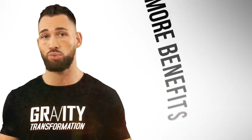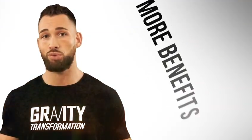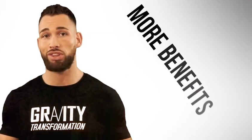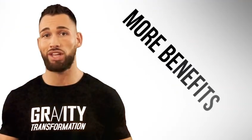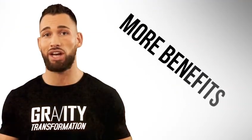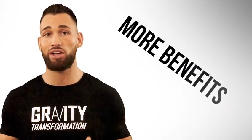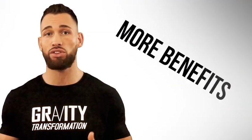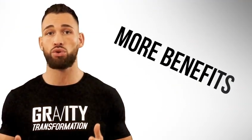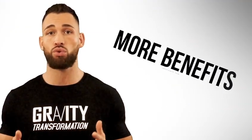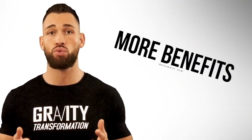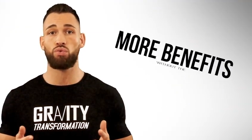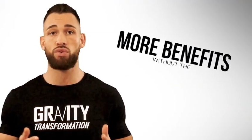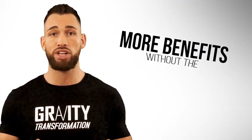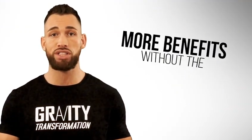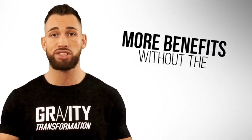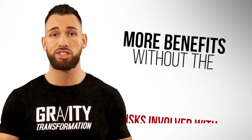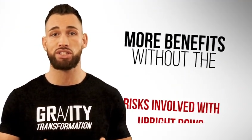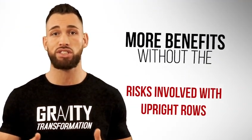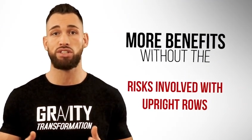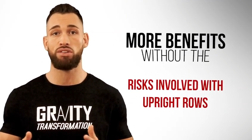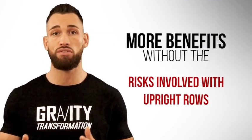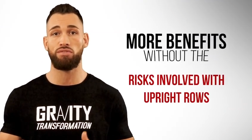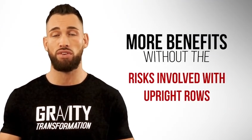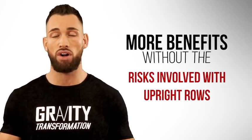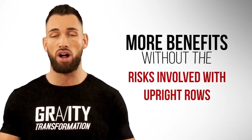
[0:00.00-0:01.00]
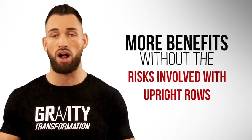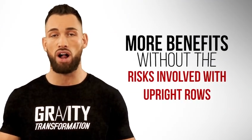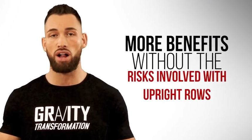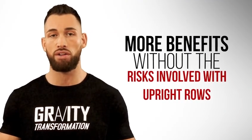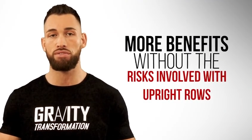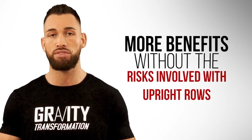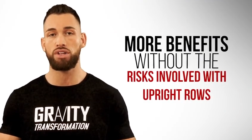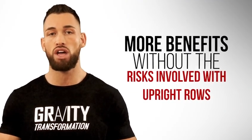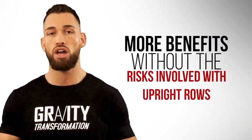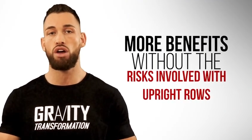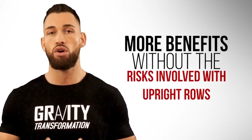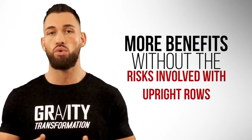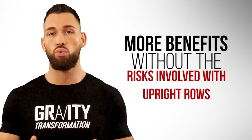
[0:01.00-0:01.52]
without the risks
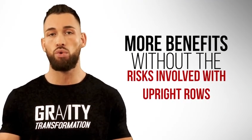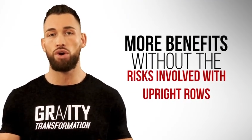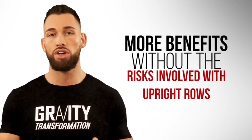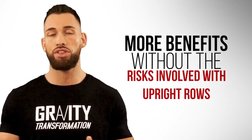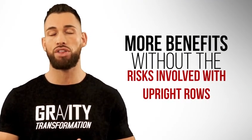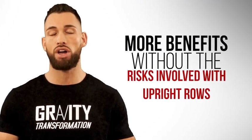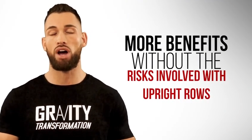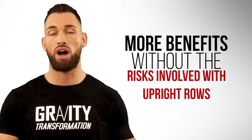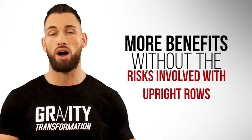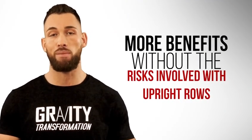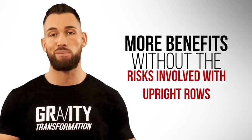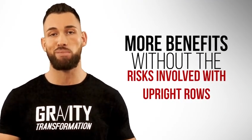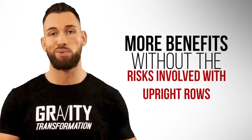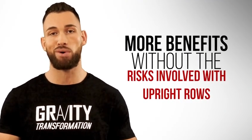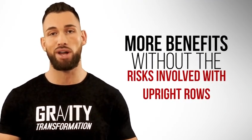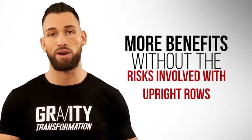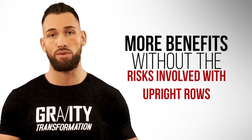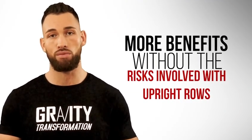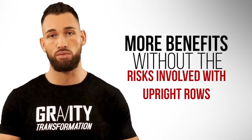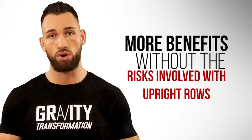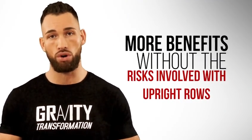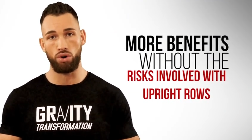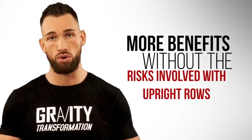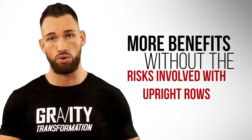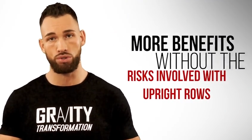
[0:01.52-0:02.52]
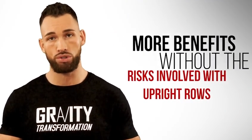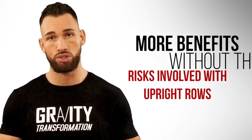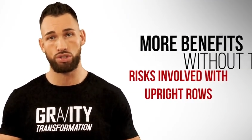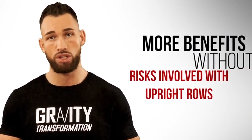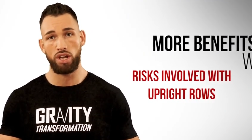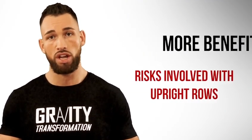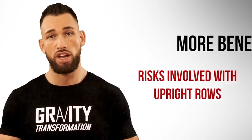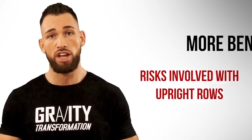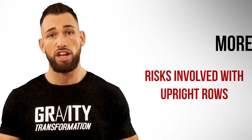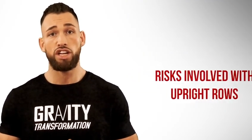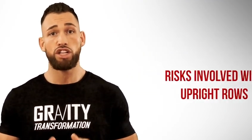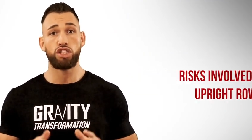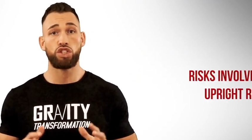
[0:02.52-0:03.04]
involved with upright rows.
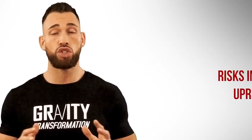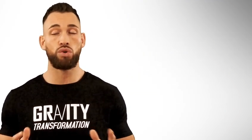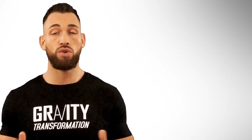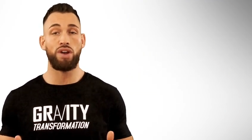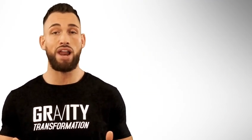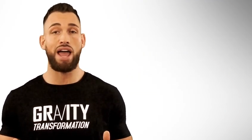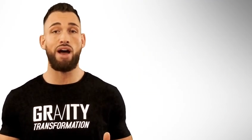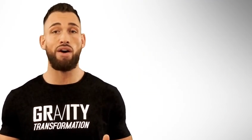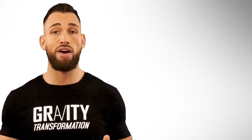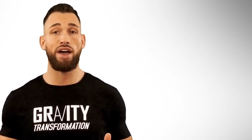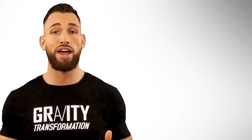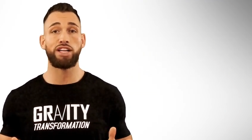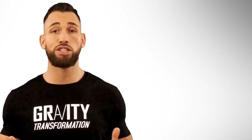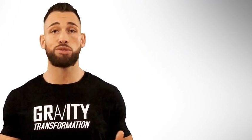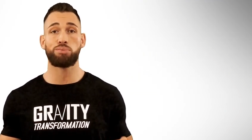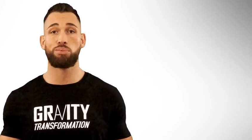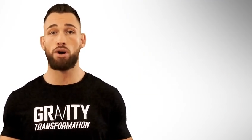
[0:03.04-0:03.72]
So now, as